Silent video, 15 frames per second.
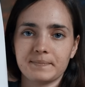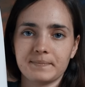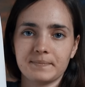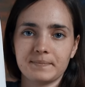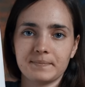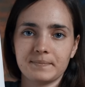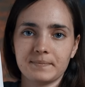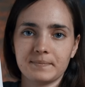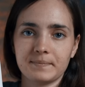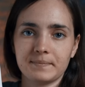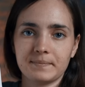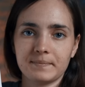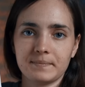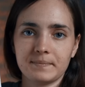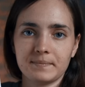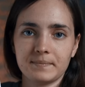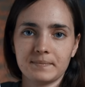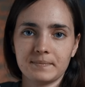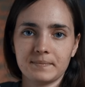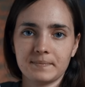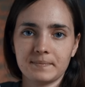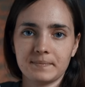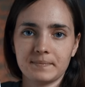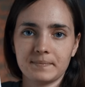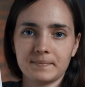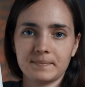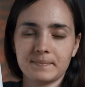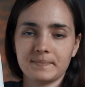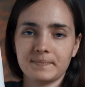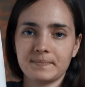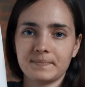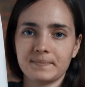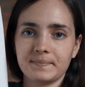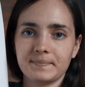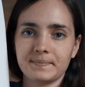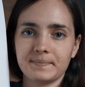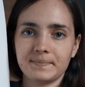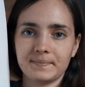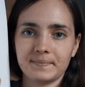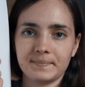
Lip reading: No one is speaking in this clip.